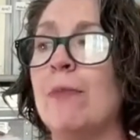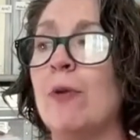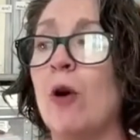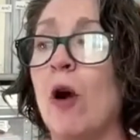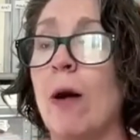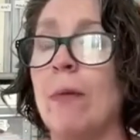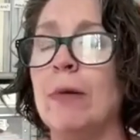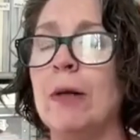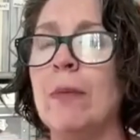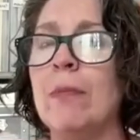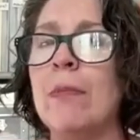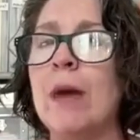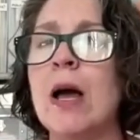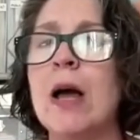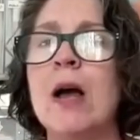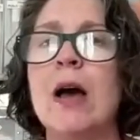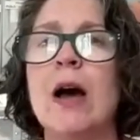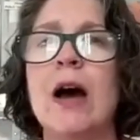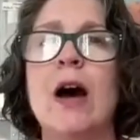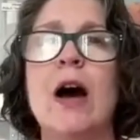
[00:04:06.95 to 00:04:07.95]
problem.
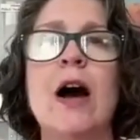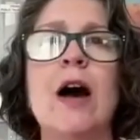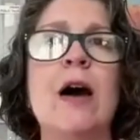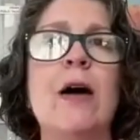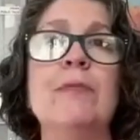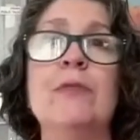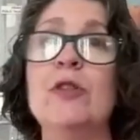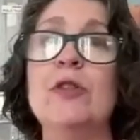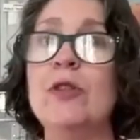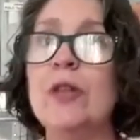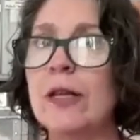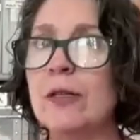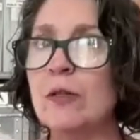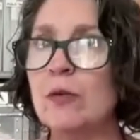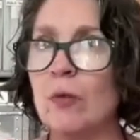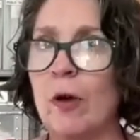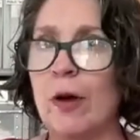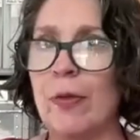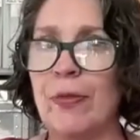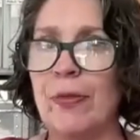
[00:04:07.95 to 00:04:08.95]
So
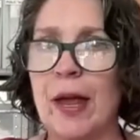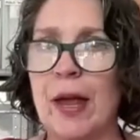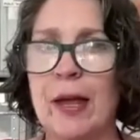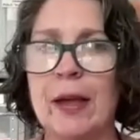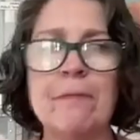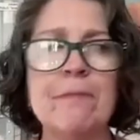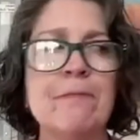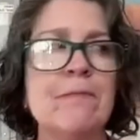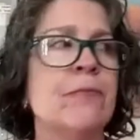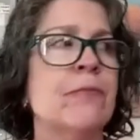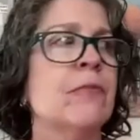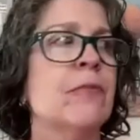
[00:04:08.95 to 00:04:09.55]
that's one thing.